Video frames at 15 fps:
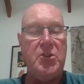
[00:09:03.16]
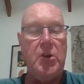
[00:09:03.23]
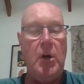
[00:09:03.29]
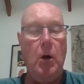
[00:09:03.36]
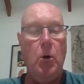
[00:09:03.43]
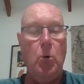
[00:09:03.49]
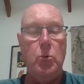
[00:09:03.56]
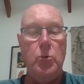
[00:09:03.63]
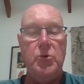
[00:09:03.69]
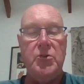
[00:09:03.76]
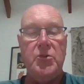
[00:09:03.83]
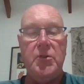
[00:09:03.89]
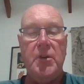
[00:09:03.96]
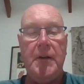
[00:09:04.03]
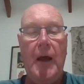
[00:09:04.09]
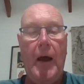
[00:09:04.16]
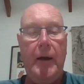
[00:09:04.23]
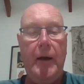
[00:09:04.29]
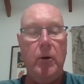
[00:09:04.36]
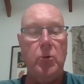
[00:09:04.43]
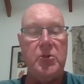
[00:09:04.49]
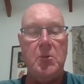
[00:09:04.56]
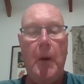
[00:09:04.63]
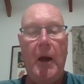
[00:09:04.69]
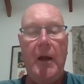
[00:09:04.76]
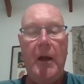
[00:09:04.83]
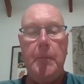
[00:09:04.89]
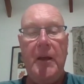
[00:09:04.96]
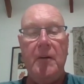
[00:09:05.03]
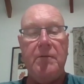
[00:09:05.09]
soles. The nails may
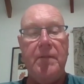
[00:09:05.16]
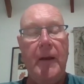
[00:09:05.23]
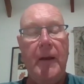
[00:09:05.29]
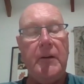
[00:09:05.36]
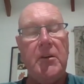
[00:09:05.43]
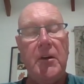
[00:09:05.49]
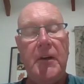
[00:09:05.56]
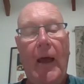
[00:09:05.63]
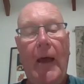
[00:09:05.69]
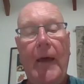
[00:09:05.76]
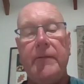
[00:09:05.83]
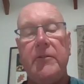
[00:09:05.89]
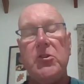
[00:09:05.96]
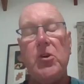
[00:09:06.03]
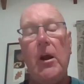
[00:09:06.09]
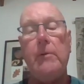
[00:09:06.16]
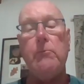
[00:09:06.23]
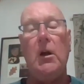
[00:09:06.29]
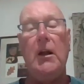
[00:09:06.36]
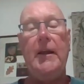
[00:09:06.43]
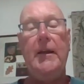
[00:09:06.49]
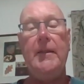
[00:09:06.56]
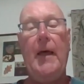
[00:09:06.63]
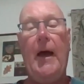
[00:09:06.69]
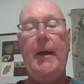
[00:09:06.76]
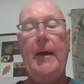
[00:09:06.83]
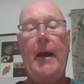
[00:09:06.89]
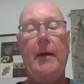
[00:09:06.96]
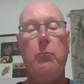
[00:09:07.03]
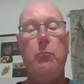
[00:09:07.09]
be affected. And generally, they
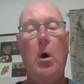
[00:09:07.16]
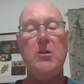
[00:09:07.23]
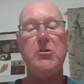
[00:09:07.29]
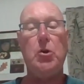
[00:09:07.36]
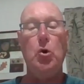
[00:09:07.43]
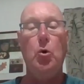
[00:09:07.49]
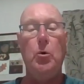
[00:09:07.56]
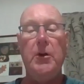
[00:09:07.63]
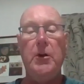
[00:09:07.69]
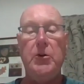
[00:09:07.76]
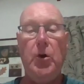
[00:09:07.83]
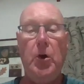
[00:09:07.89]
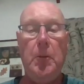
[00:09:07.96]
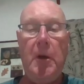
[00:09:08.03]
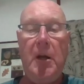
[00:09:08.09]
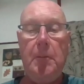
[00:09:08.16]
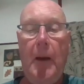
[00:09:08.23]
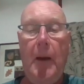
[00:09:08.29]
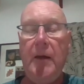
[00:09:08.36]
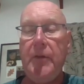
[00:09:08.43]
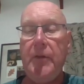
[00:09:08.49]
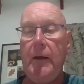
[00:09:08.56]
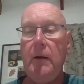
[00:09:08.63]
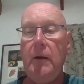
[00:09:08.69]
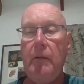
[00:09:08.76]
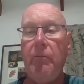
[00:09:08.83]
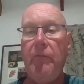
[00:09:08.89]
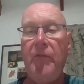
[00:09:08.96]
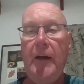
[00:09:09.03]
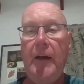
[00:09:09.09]
have what's called a dermatopathic
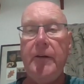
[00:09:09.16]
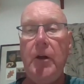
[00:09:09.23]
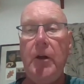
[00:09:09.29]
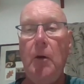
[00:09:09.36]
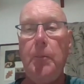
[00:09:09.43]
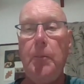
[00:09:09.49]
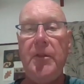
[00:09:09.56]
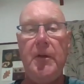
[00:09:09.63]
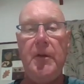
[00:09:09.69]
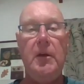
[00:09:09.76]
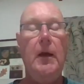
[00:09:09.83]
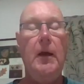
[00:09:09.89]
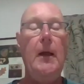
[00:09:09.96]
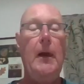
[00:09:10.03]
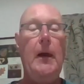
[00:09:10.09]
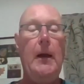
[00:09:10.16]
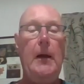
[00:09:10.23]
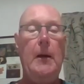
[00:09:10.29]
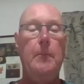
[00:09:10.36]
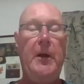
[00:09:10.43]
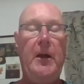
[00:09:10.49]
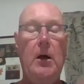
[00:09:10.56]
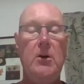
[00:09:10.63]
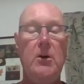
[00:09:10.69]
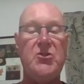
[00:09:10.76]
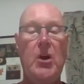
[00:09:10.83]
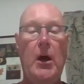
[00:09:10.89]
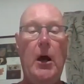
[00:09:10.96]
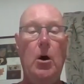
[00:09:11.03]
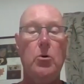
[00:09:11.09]
lymphadenopathy.
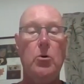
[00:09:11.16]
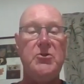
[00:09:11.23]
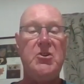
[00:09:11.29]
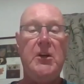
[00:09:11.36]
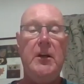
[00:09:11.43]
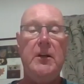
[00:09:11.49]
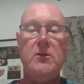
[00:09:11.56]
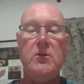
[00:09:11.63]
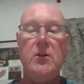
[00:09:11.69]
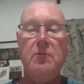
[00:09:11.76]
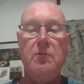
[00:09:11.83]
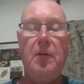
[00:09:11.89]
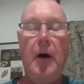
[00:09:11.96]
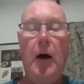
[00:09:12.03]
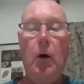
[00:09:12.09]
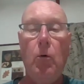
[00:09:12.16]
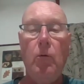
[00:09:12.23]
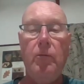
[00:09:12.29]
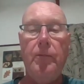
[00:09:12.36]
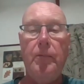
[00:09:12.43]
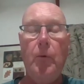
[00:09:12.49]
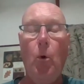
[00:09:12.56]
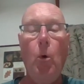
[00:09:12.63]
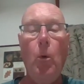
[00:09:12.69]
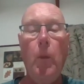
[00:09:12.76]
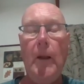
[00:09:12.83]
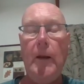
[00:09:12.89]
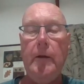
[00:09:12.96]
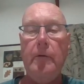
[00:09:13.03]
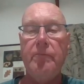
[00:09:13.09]
Because their whole skin's involved, all
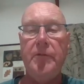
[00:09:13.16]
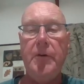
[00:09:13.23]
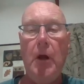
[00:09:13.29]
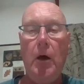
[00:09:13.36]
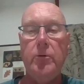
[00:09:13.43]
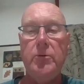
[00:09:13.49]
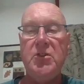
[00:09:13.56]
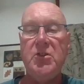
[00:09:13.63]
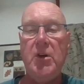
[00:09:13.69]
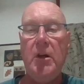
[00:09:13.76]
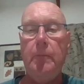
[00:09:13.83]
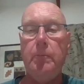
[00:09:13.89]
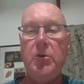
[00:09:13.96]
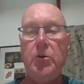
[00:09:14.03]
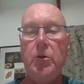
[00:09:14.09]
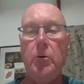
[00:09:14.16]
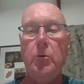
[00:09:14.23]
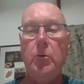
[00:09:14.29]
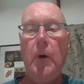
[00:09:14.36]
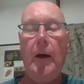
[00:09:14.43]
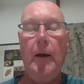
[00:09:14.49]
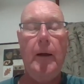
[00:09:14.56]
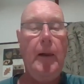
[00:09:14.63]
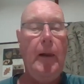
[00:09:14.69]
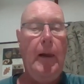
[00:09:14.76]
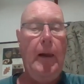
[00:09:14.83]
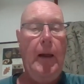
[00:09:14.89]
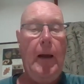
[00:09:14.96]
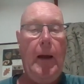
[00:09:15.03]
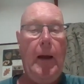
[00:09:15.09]
the lymph nodes seem to
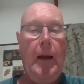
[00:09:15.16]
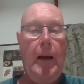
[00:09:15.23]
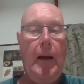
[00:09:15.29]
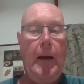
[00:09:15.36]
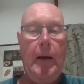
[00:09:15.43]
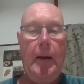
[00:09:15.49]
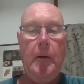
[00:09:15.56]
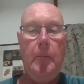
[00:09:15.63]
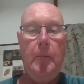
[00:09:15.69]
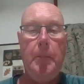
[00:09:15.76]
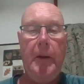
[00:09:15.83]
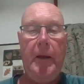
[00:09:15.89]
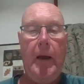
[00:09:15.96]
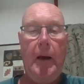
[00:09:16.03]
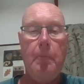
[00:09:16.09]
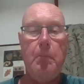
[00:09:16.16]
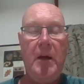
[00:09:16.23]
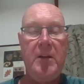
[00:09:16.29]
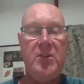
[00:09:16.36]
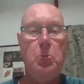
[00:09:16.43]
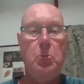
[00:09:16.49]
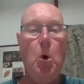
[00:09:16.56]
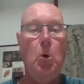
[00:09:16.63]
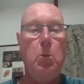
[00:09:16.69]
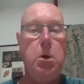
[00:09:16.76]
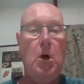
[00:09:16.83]
become much more